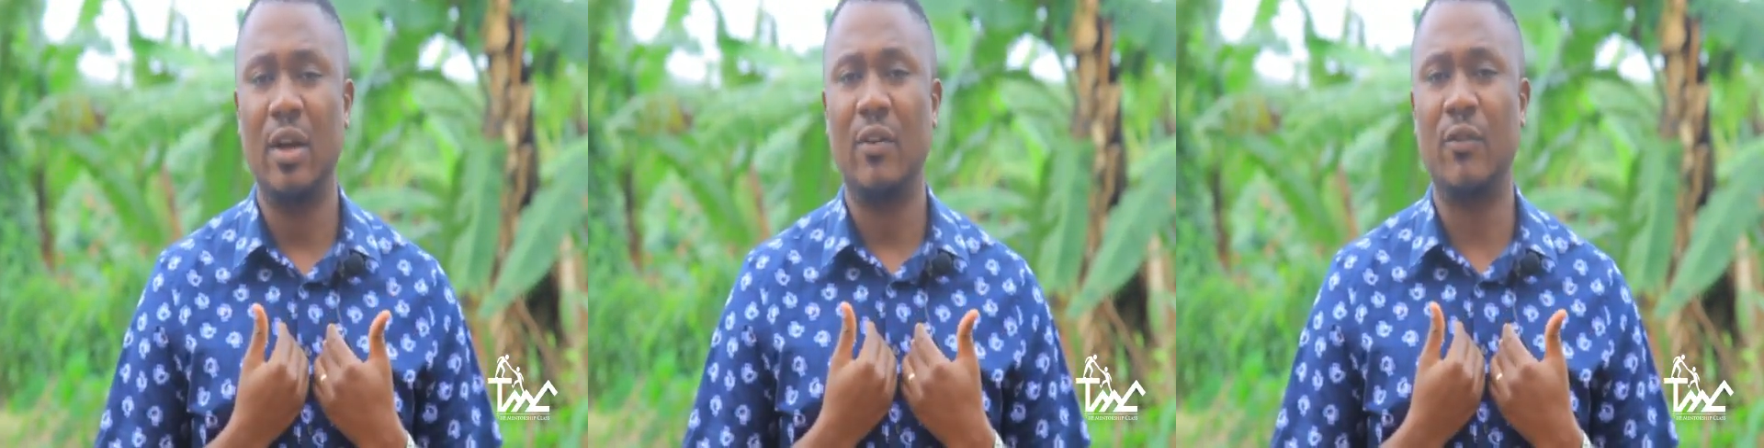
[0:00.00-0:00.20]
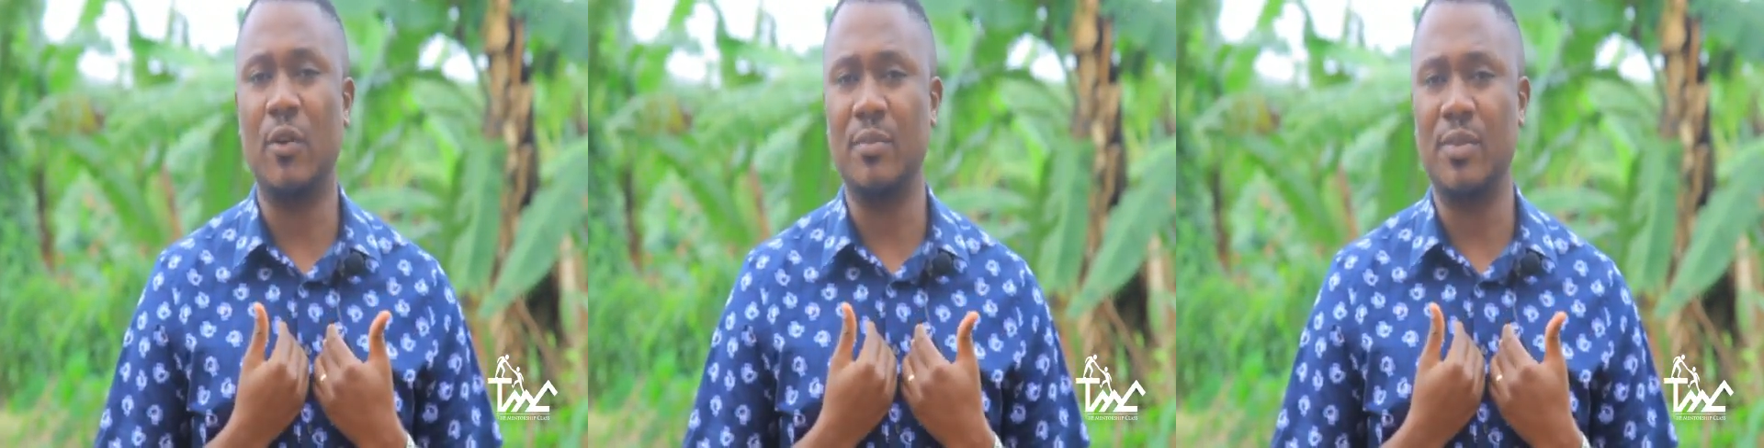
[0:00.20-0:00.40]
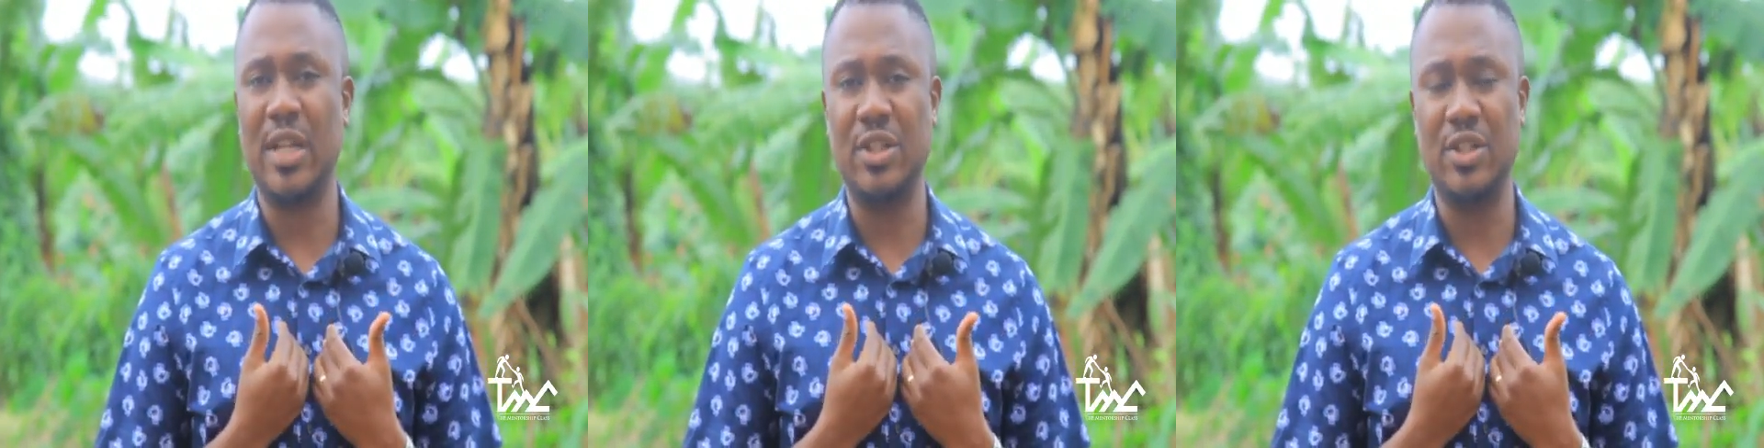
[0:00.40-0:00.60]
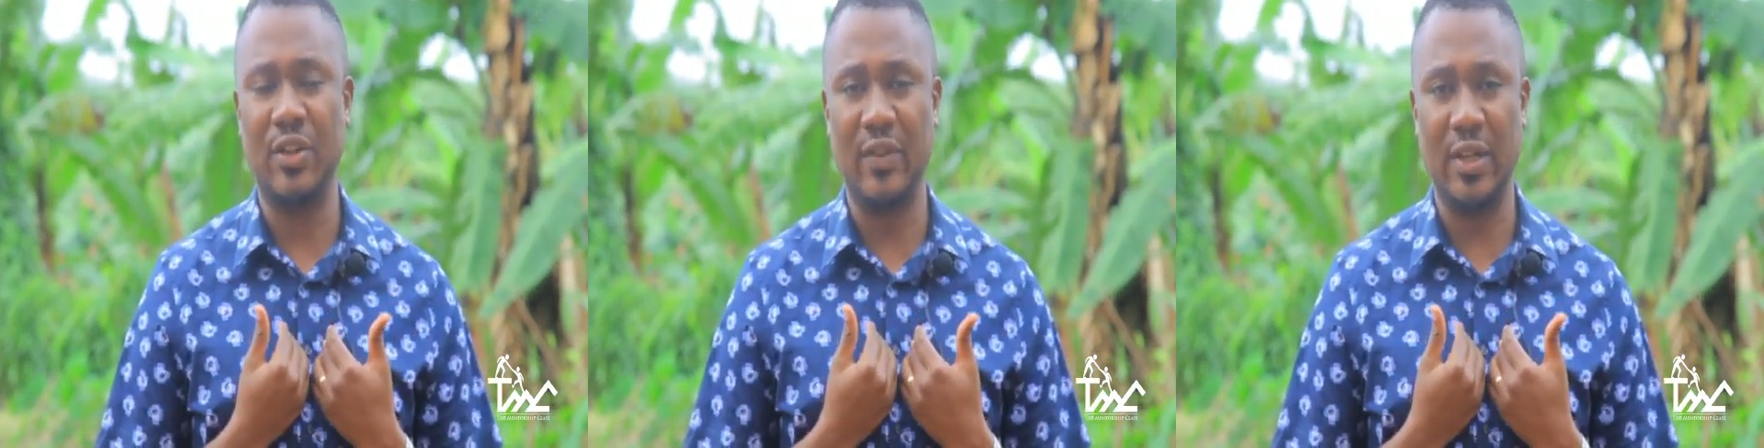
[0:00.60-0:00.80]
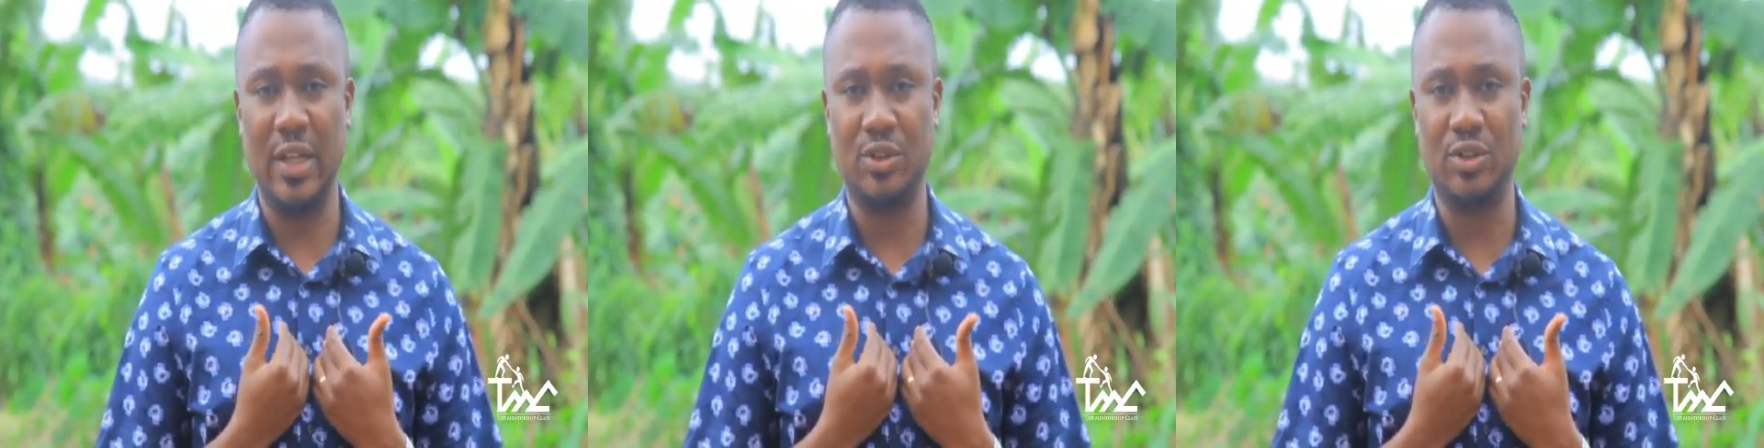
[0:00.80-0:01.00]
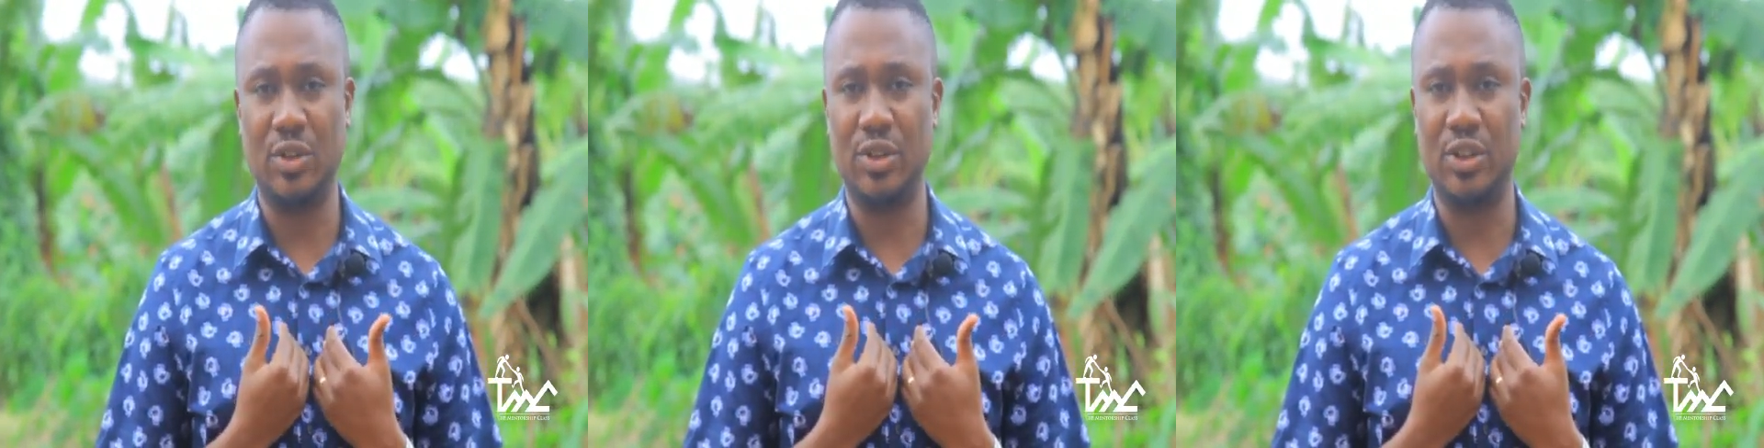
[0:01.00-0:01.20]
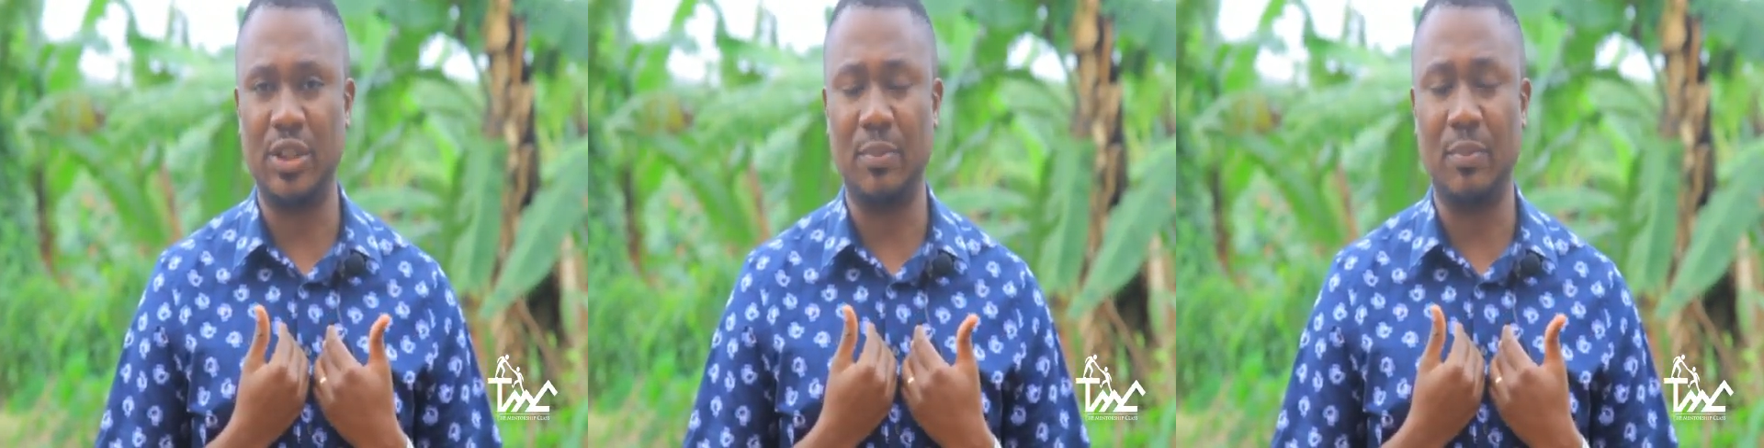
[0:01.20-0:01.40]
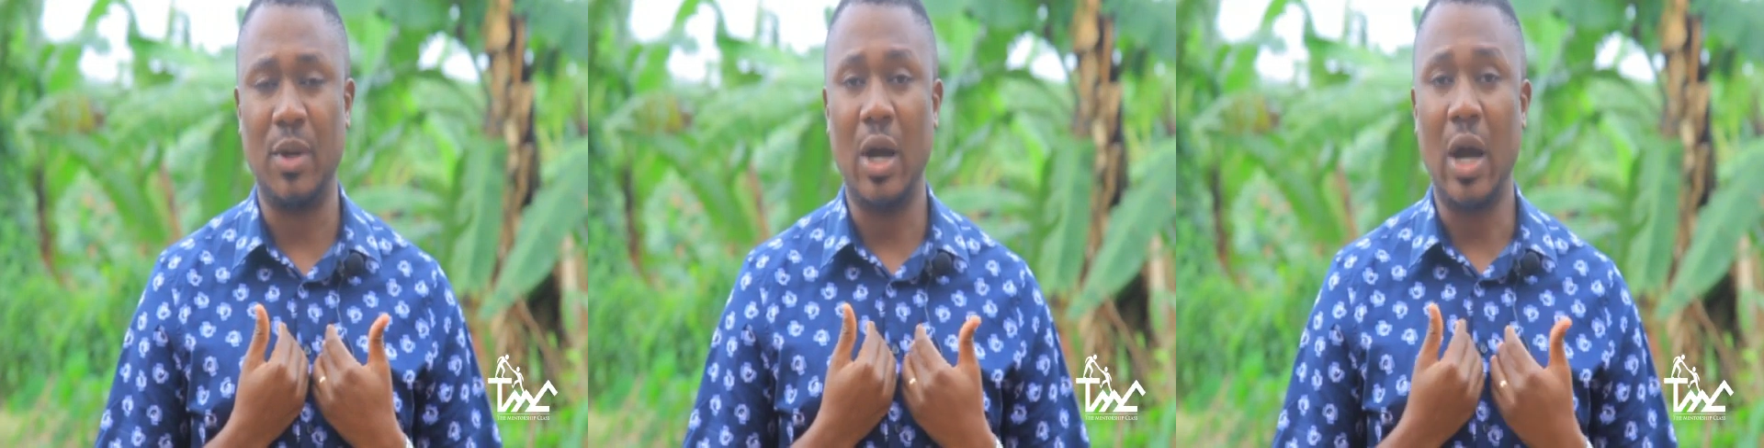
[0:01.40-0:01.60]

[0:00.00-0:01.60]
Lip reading: from such a relationship.